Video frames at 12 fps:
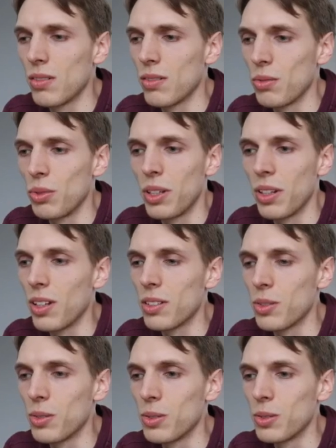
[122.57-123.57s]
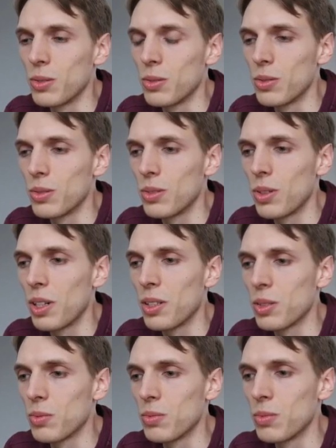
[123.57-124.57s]
We can also write
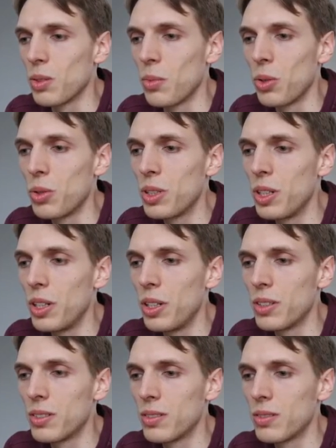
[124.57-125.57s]
some logic here